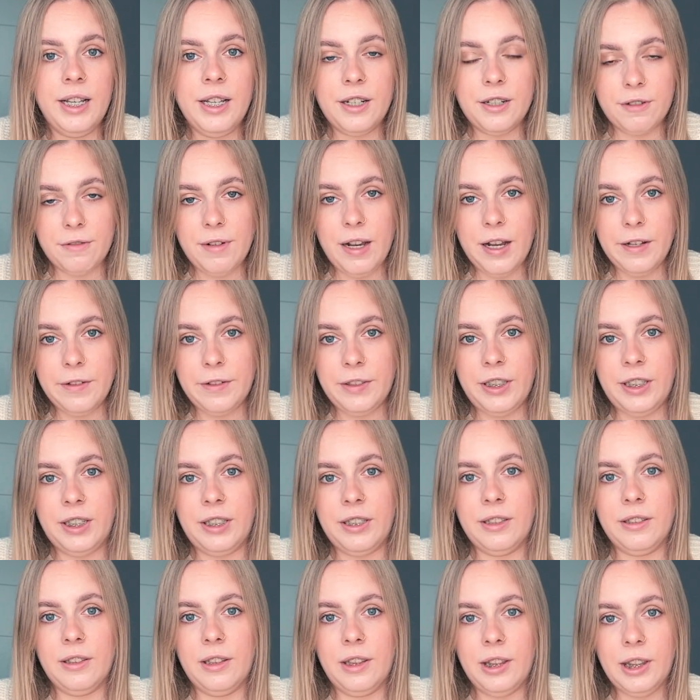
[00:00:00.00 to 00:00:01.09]

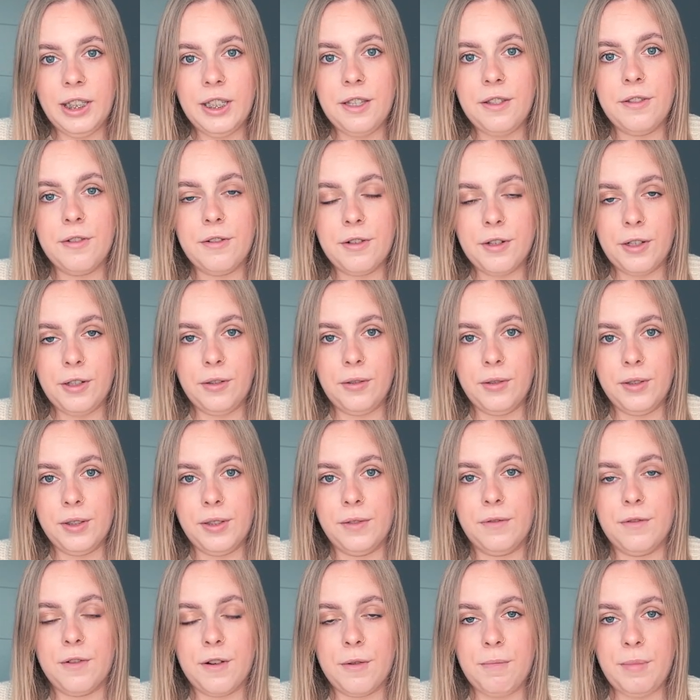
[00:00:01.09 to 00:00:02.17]
crafting leather
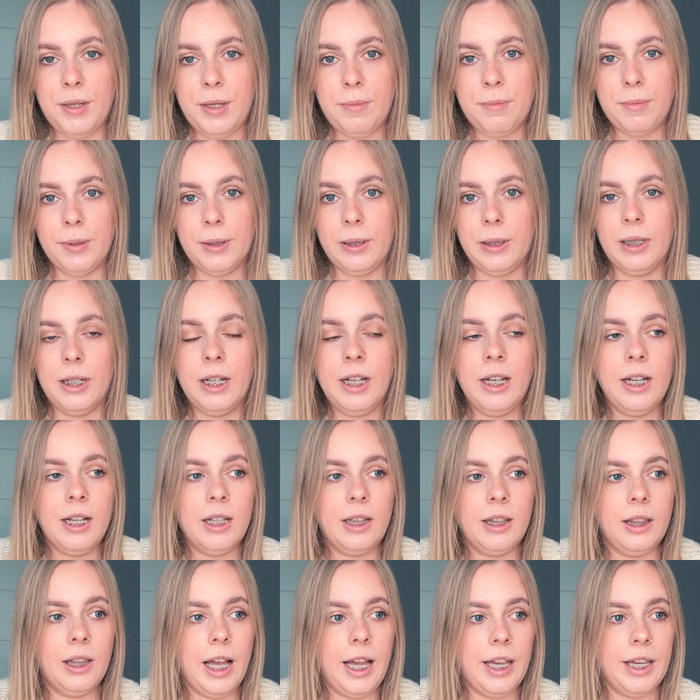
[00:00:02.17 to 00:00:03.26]
goods for people,
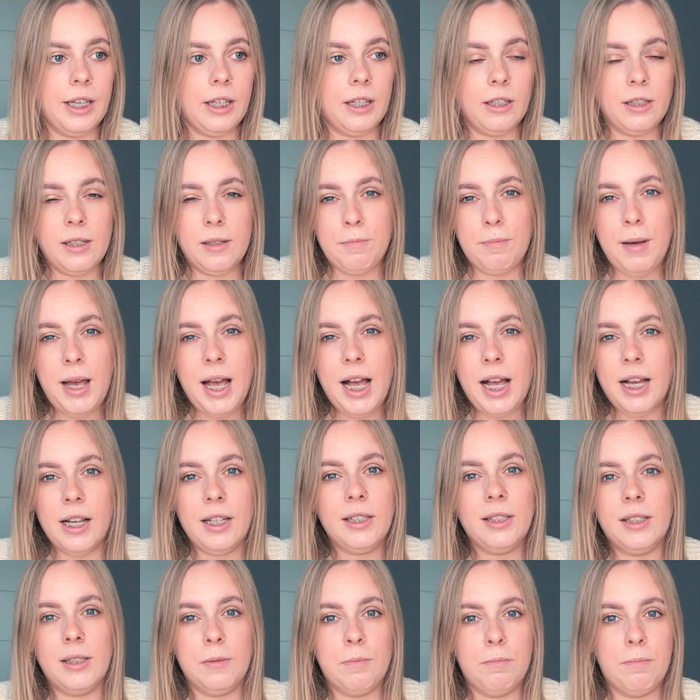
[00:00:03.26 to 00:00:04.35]
like
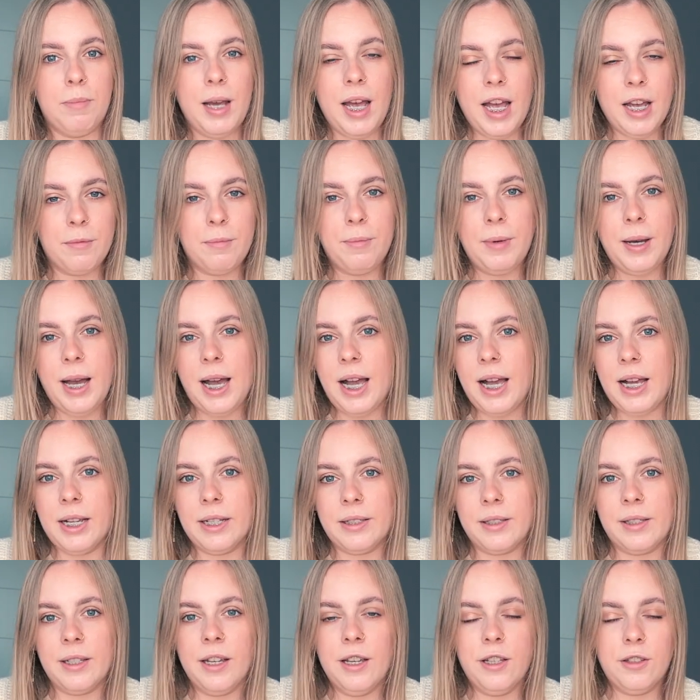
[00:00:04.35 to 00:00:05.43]
bags,
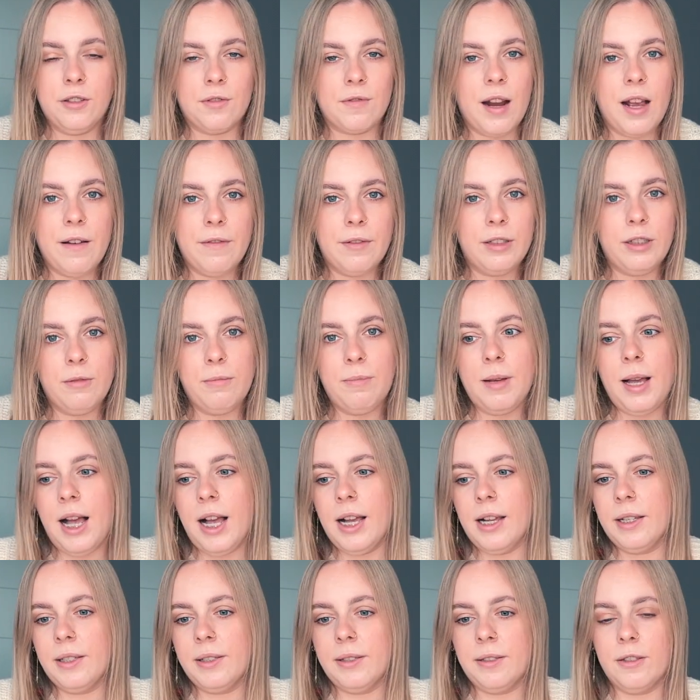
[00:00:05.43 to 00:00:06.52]
backpacks,
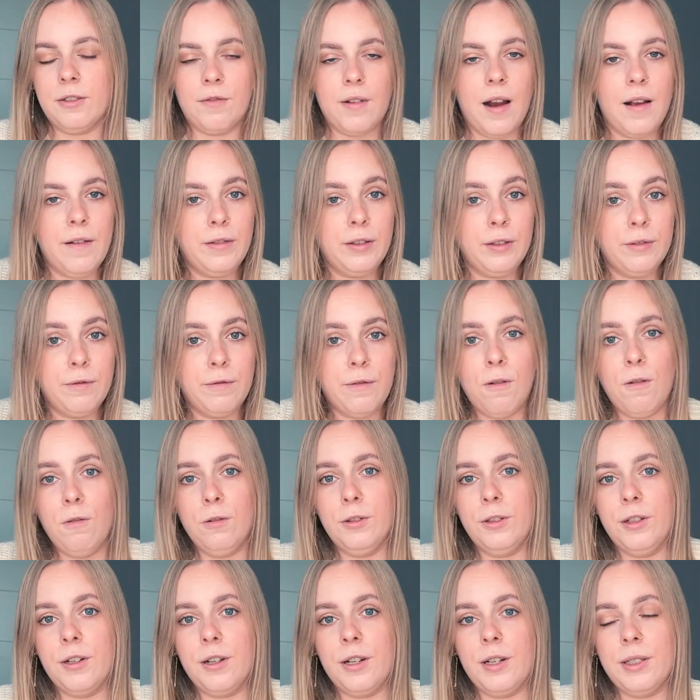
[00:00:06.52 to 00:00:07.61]
travel
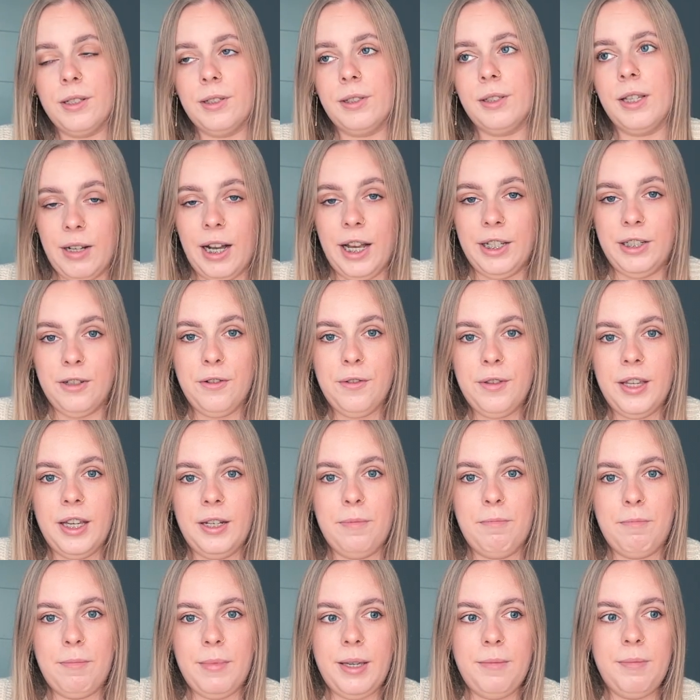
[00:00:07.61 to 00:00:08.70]
folders. I know
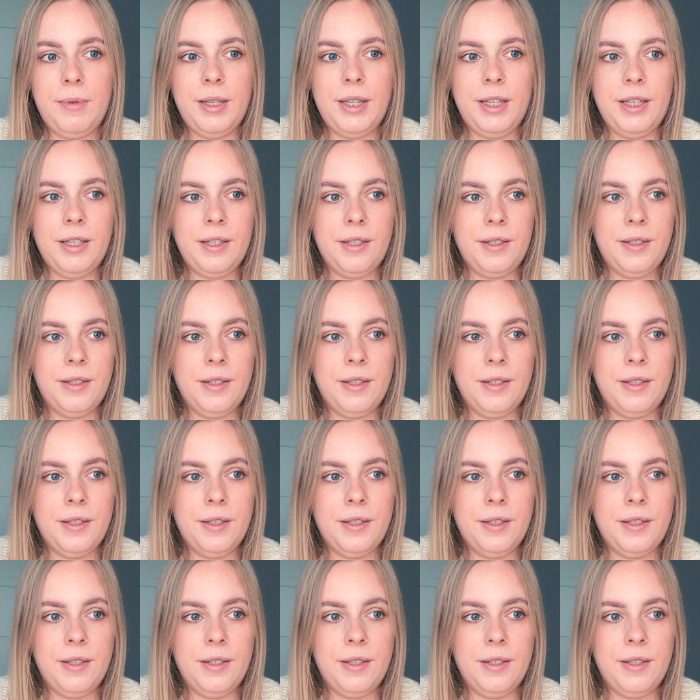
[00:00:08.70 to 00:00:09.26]
that maybe